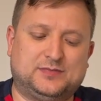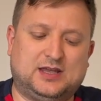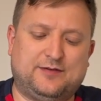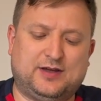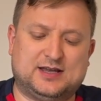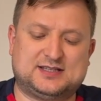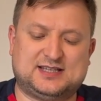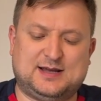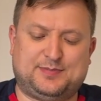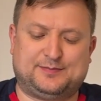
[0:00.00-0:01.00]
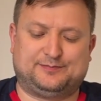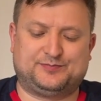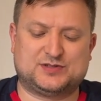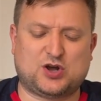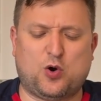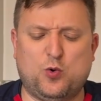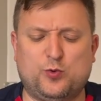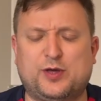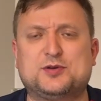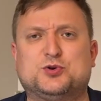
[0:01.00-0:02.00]
Giving it a sip, it's got
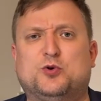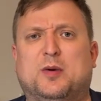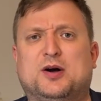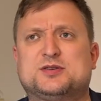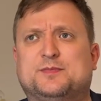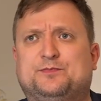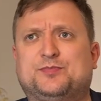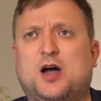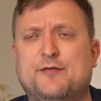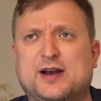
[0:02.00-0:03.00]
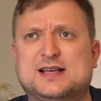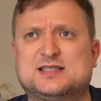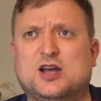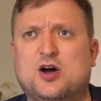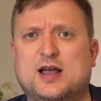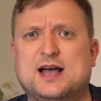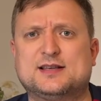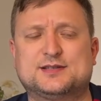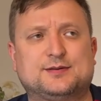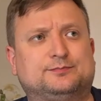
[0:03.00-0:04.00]
all those hallmarks of an STR
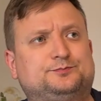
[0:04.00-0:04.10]
cask.